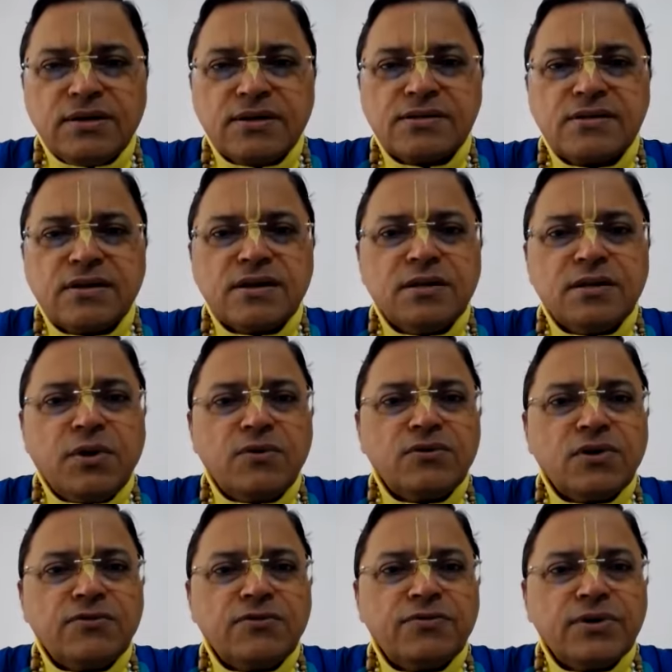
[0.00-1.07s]
A certain
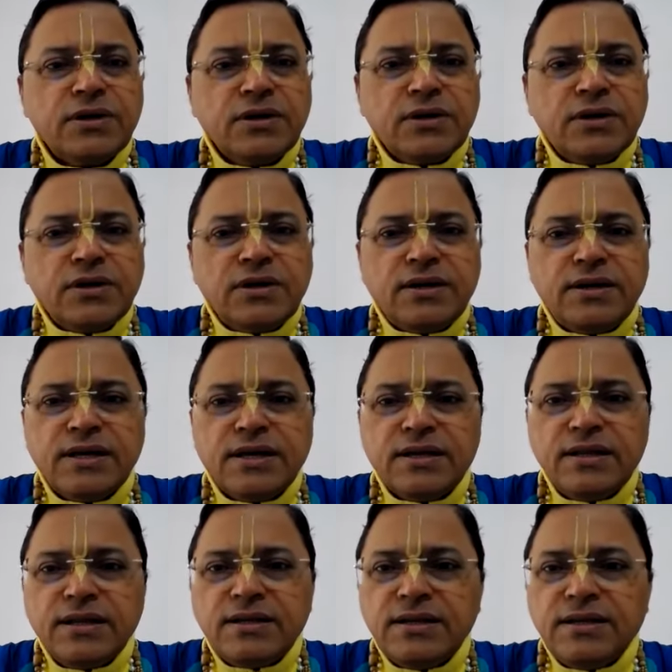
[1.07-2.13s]
amount of
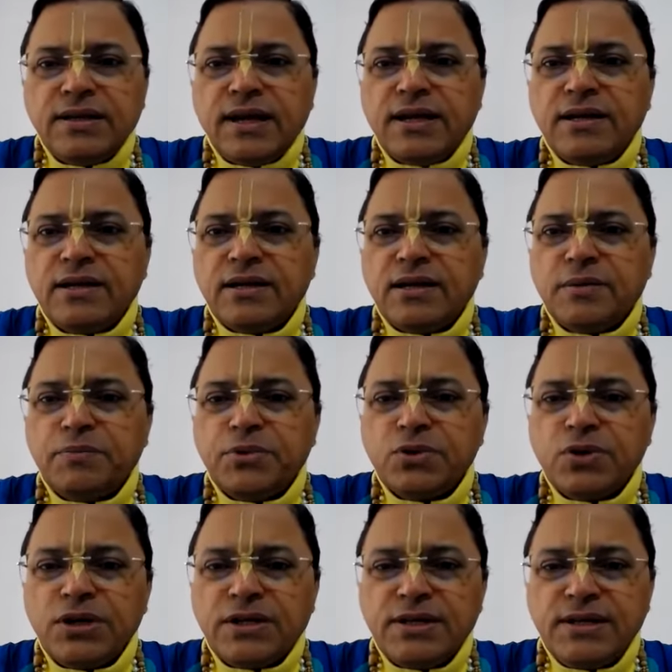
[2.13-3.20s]
dignity and uh,
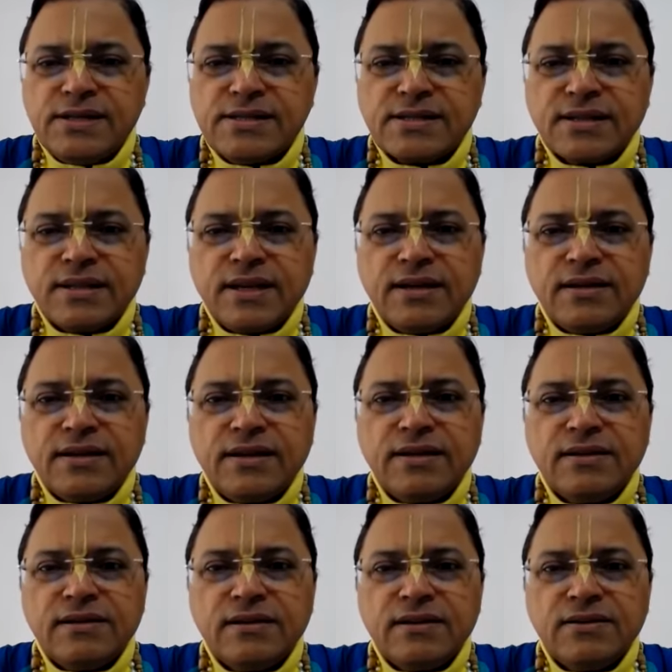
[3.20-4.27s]
purity is
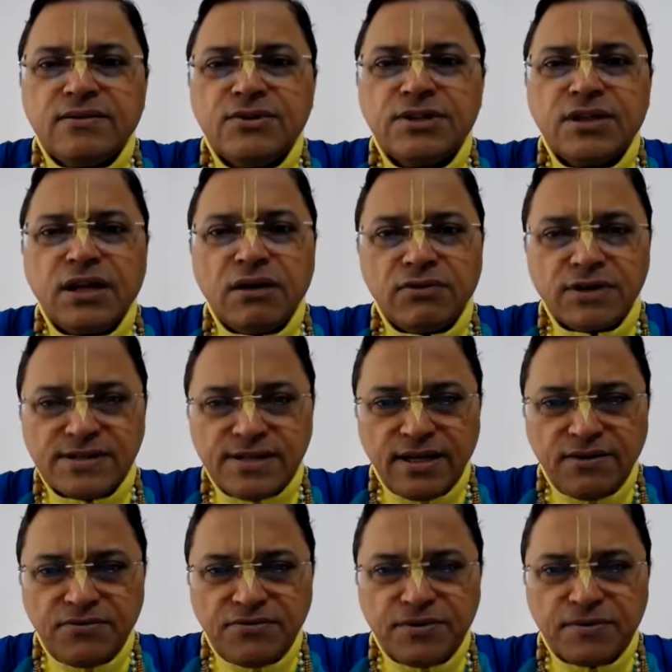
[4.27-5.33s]
created within
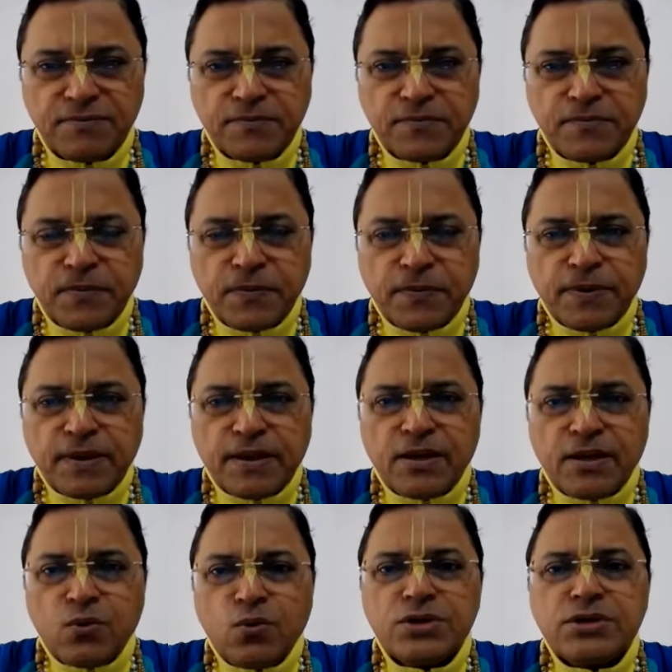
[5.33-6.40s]
ourself,
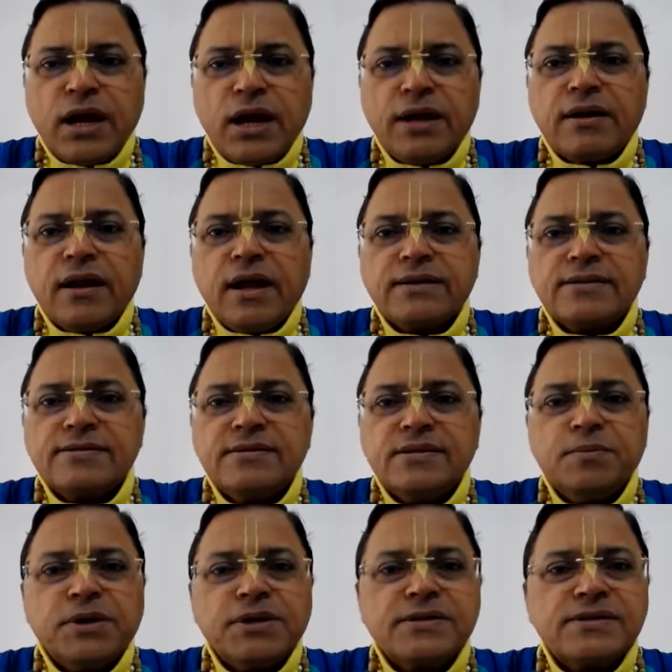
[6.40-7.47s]
which attracts
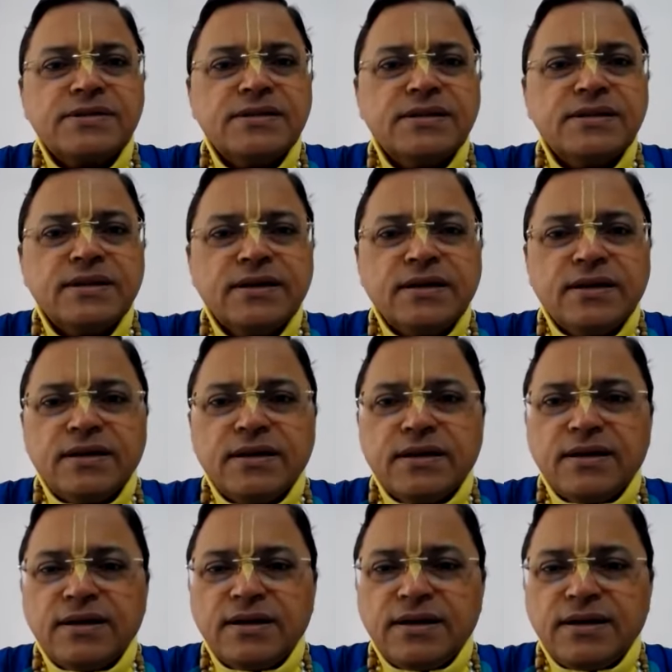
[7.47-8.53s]
the mercy
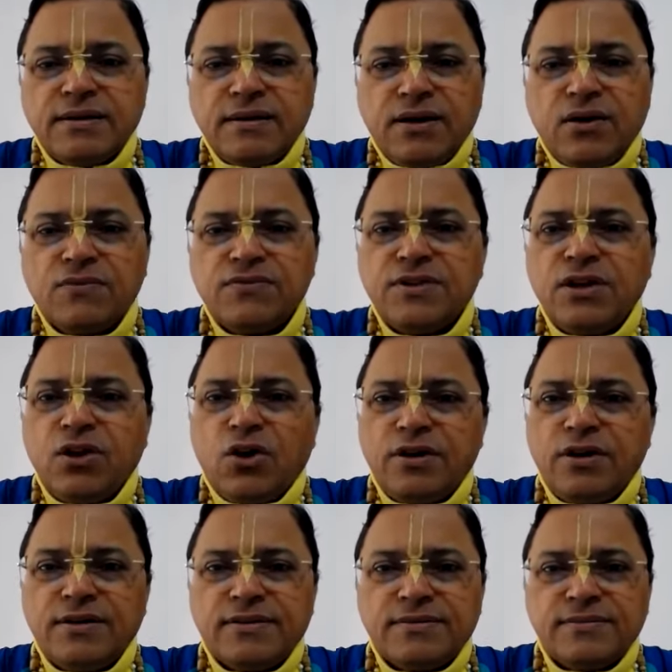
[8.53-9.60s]
of the
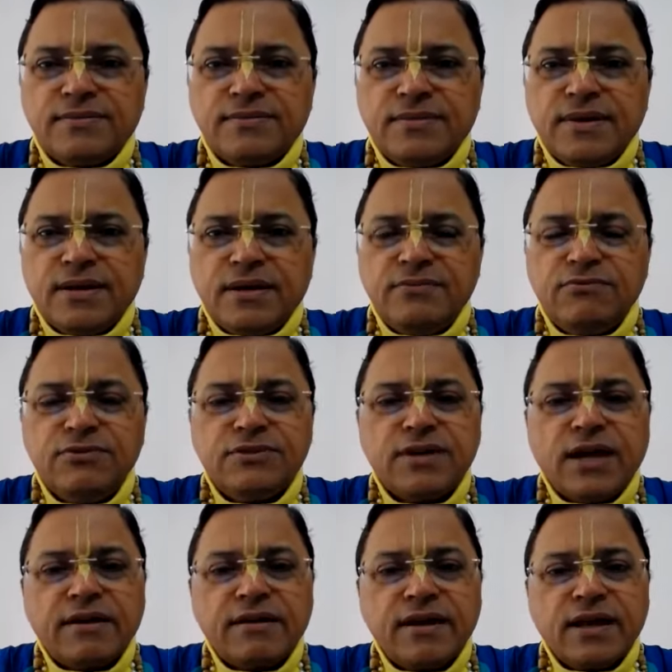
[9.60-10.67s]
Lord, which
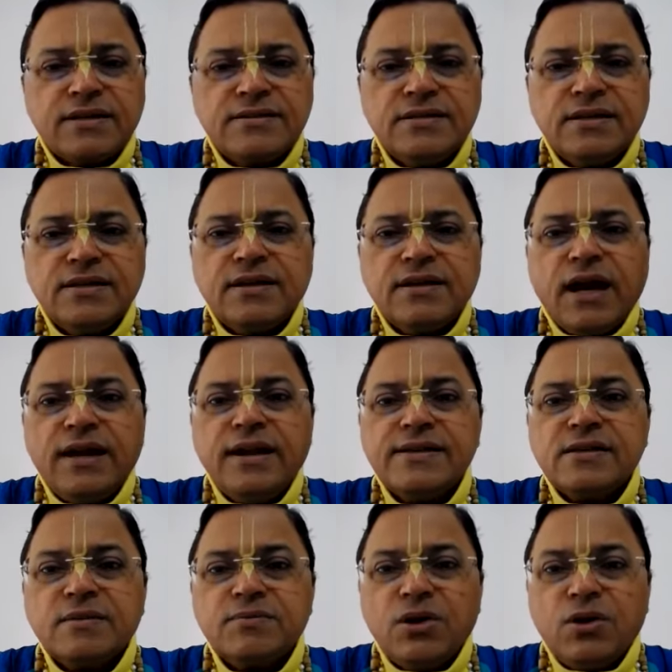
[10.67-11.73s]
attracts the
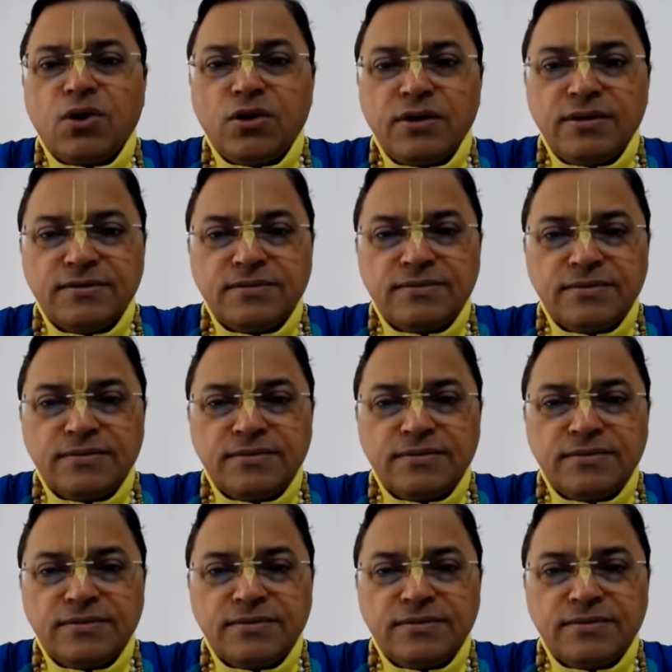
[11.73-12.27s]
kindness of the Lord.